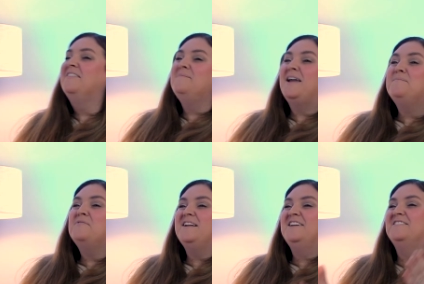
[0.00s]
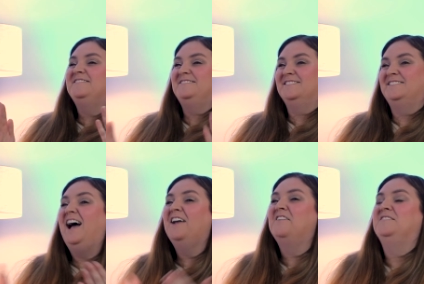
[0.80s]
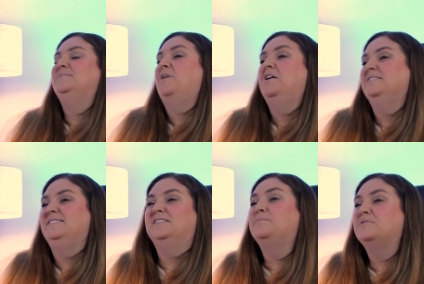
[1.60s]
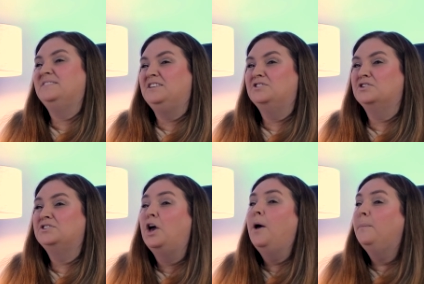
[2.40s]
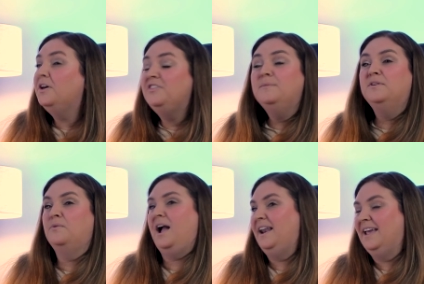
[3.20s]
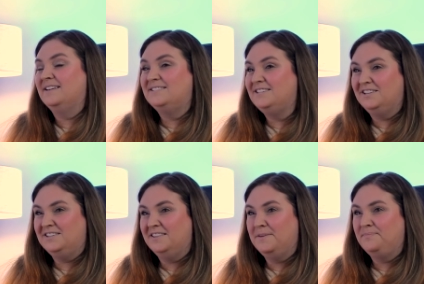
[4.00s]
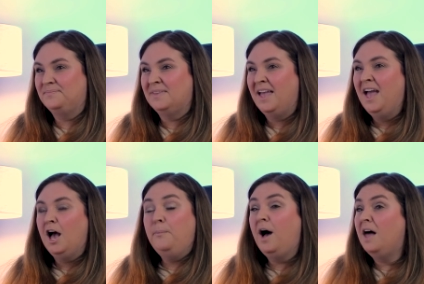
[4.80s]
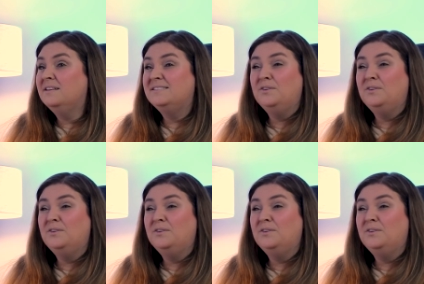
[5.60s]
main point here is to decide on these policies and procedures, put them in writing, and stick to them. A policy